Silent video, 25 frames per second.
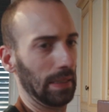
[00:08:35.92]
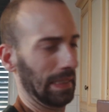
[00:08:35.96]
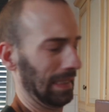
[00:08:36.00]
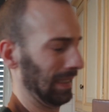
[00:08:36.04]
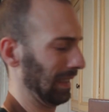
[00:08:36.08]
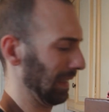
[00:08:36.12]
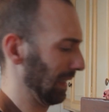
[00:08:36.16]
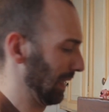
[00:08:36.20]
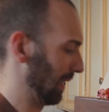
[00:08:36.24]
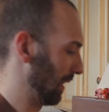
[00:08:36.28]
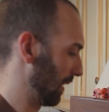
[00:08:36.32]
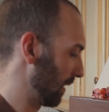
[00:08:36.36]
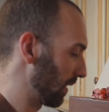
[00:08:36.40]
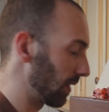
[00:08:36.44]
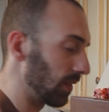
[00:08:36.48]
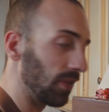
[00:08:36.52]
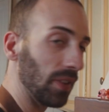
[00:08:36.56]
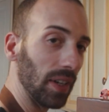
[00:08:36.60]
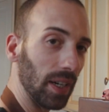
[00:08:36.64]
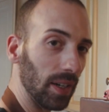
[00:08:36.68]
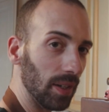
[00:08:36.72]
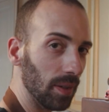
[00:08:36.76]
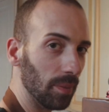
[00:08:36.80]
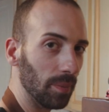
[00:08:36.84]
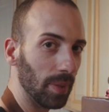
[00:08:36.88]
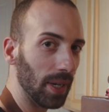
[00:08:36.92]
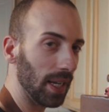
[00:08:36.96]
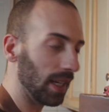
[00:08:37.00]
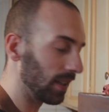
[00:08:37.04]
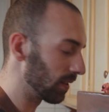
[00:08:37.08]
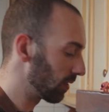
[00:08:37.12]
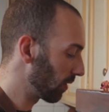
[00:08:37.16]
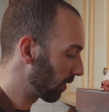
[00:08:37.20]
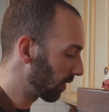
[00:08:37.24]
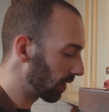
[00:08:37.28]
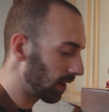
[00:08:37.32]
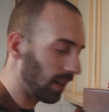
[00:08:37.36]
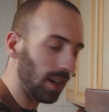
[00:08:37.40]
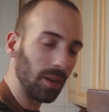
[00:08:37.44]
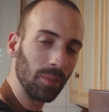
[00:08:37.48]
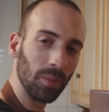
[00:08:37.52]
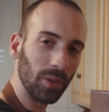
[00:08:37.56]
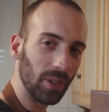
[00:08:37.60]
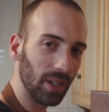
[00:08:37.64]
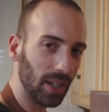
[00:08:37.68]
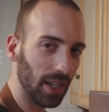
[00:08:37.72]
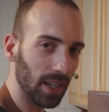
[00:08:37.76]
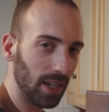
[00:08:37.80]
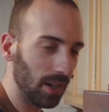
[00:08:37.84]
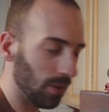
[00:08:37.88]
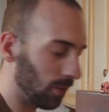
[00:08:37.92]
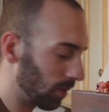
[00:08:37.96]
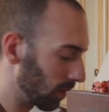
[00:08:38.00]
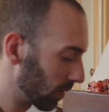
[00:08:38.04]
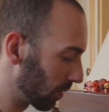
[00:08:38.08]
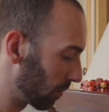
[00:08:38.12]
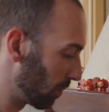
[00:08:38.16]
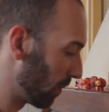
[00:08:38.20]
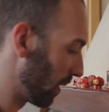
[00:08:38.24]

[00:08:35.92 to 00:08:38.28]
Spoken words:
oh, it's very bad. Your carbonara won't